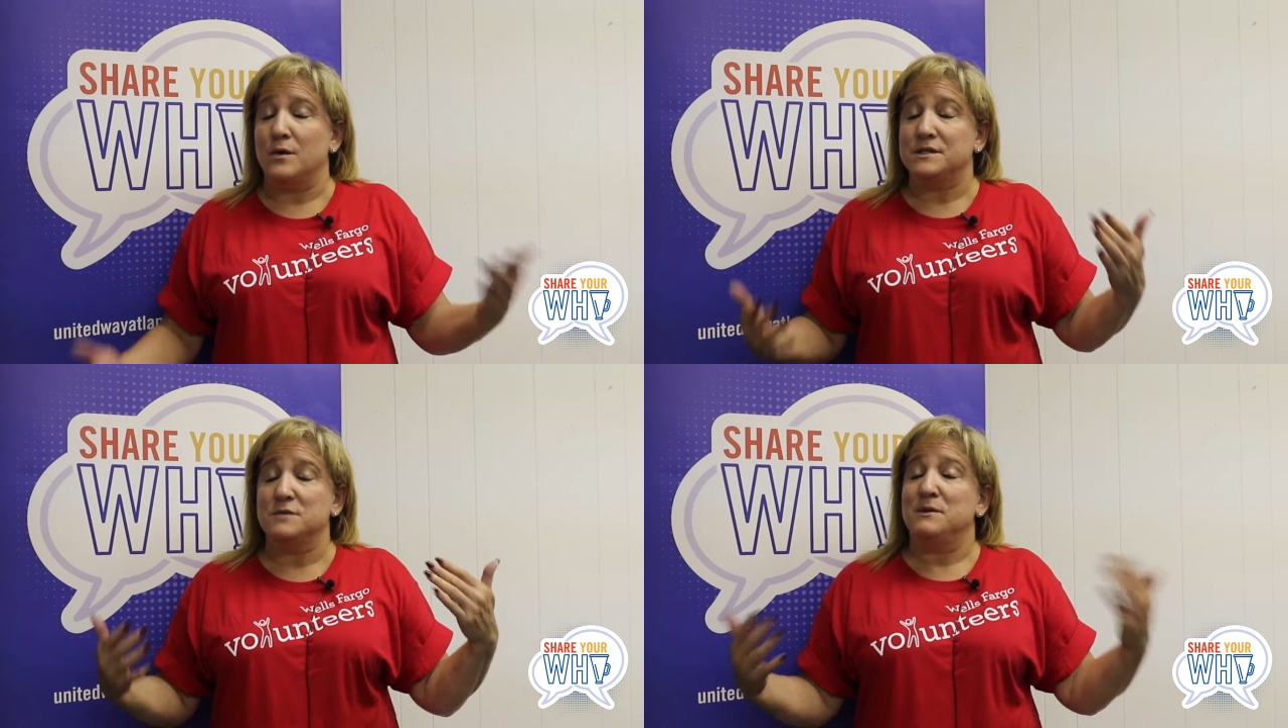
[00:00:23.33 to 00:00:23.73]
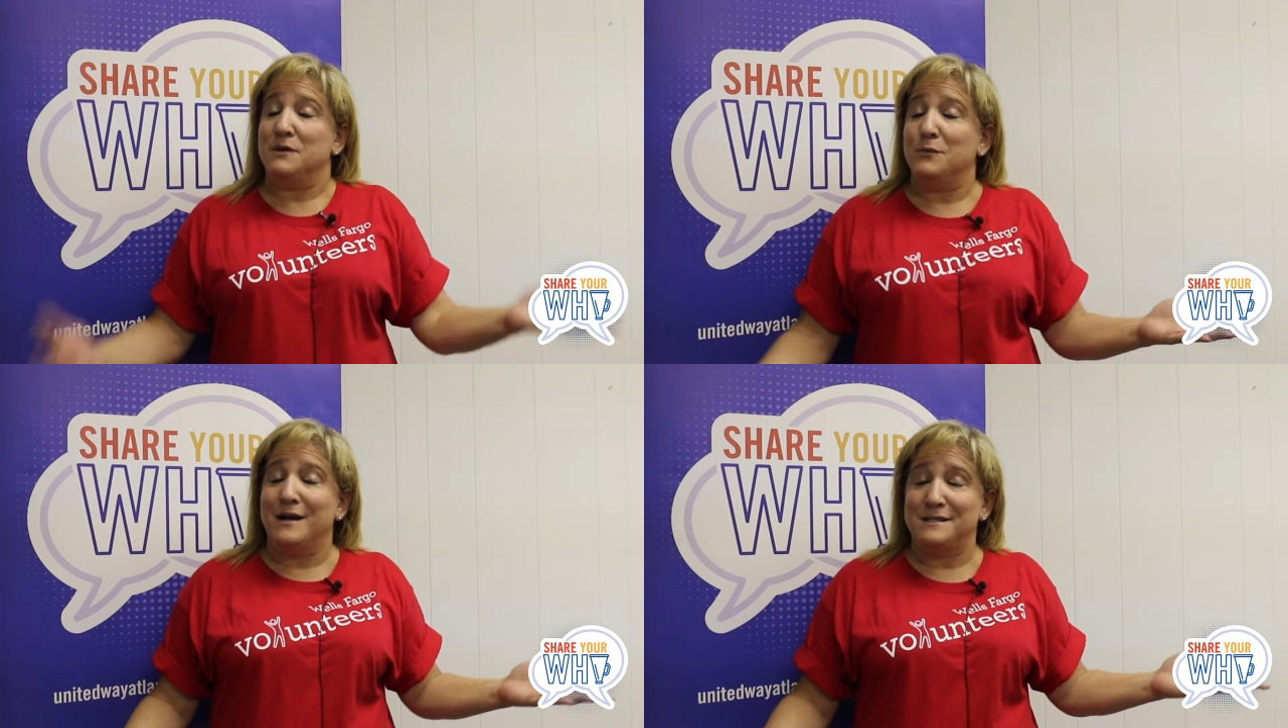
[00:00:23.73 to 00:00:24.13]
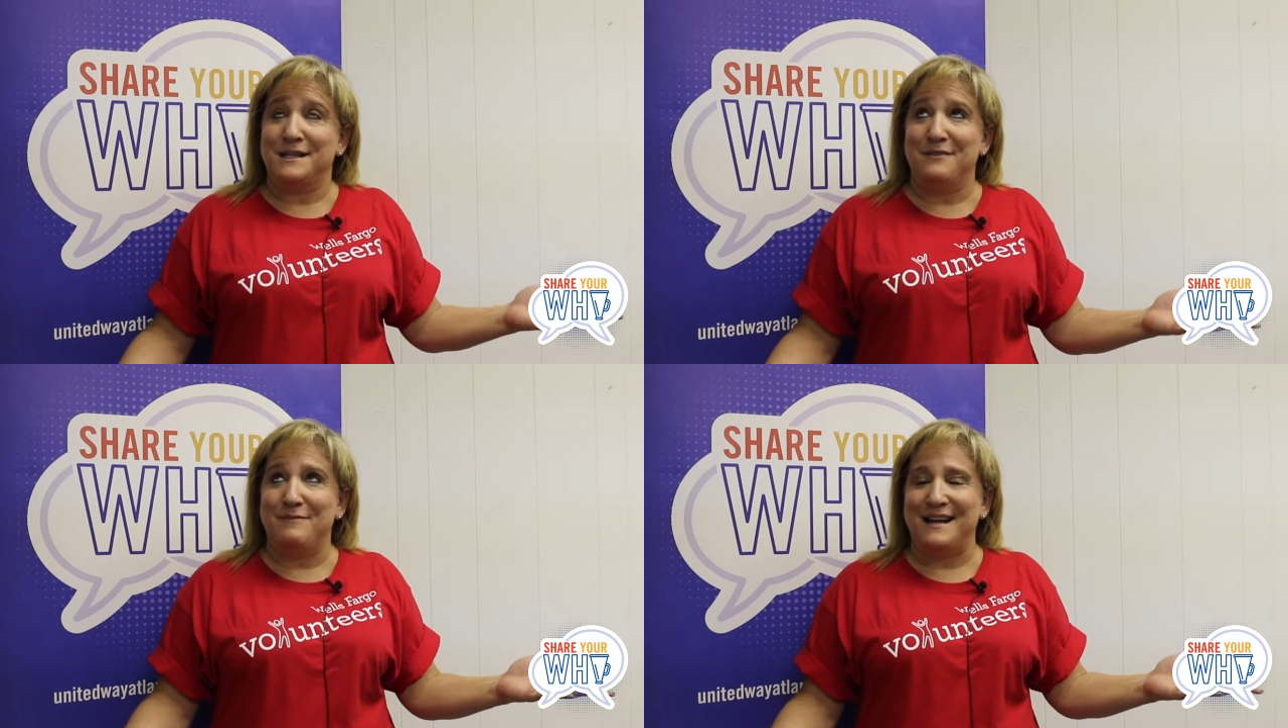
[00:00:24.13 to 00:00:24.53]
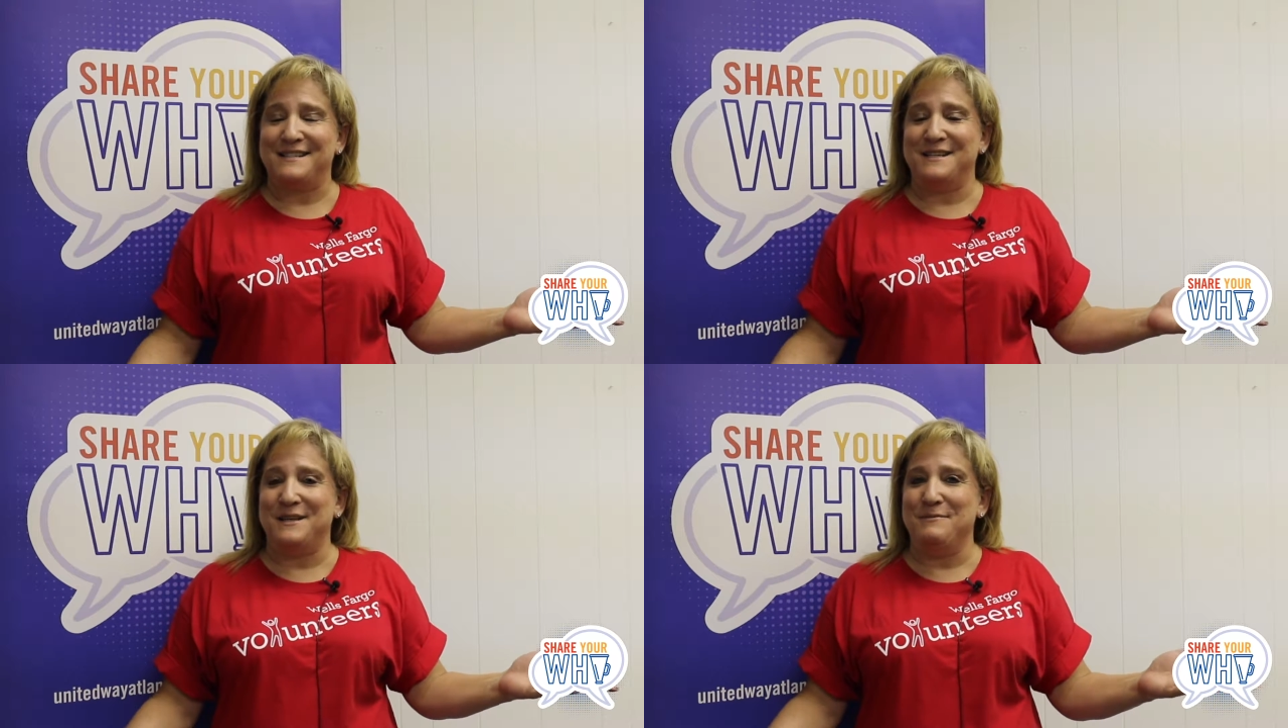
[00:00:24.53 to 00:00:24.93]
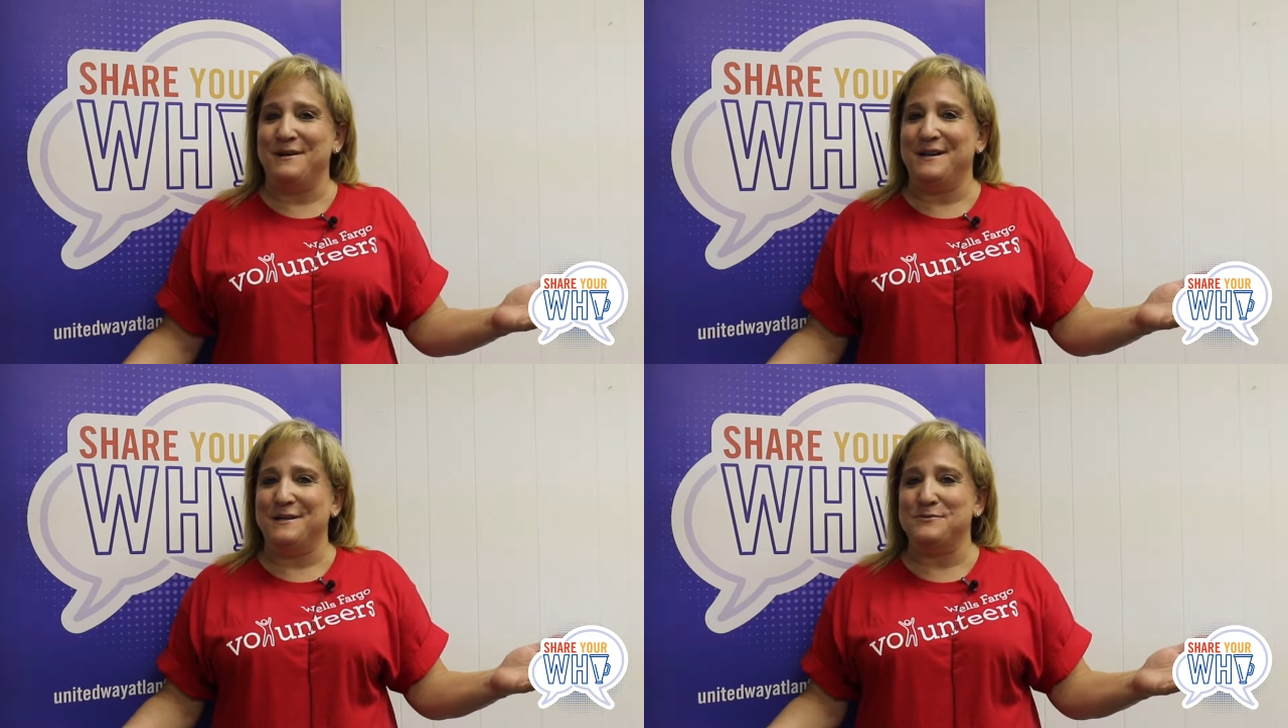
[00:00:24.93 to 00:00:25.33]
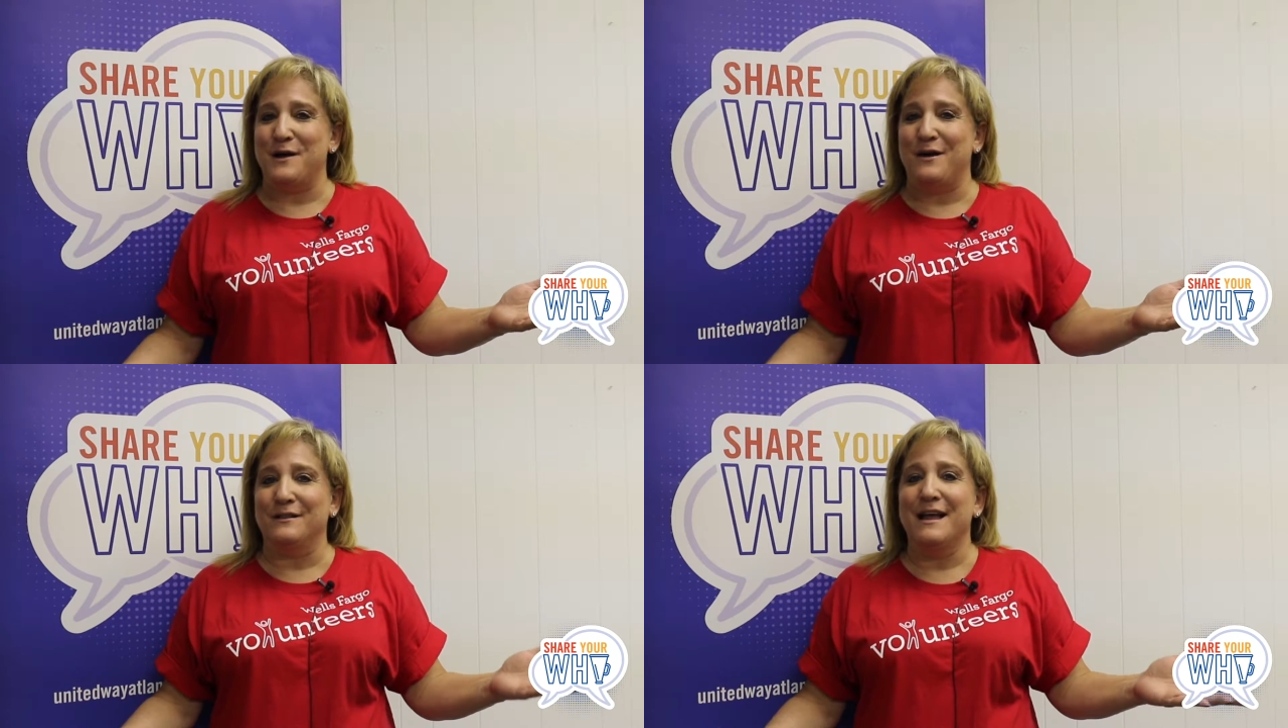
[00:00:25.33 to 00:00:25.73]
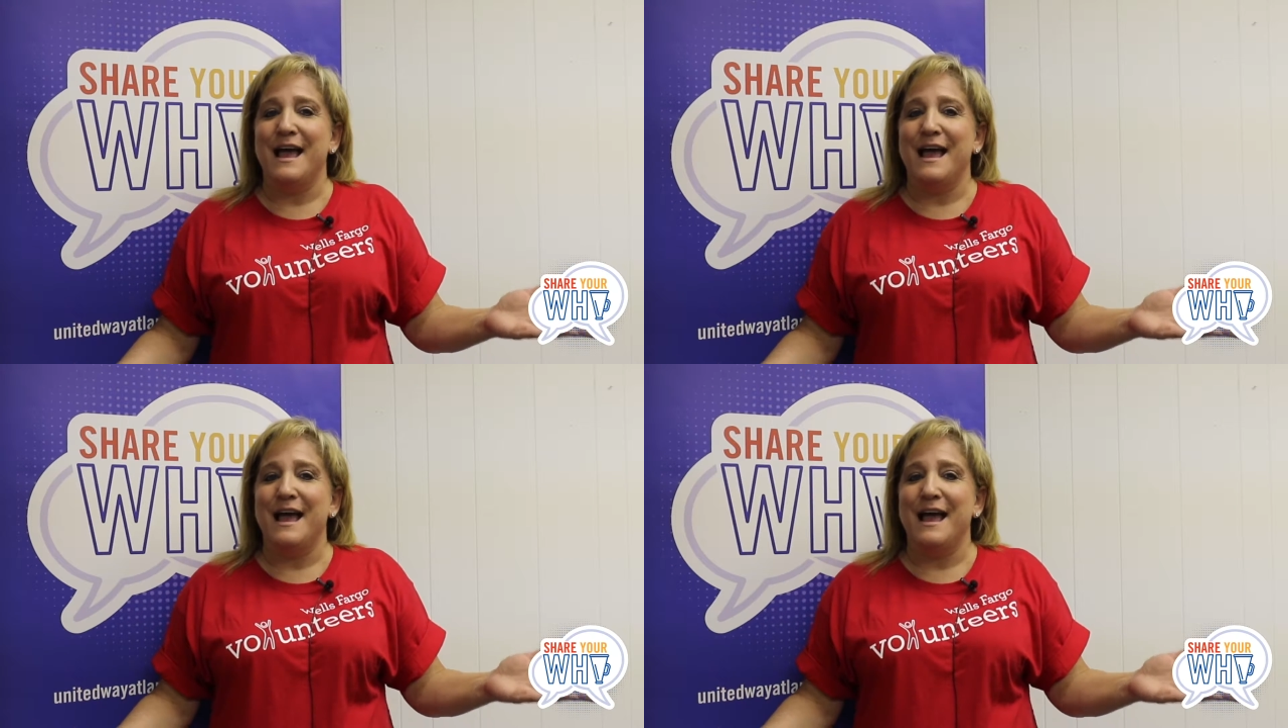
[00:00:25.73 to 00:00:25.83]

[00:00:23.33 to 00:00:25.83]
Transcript: we want to give back to the community as well.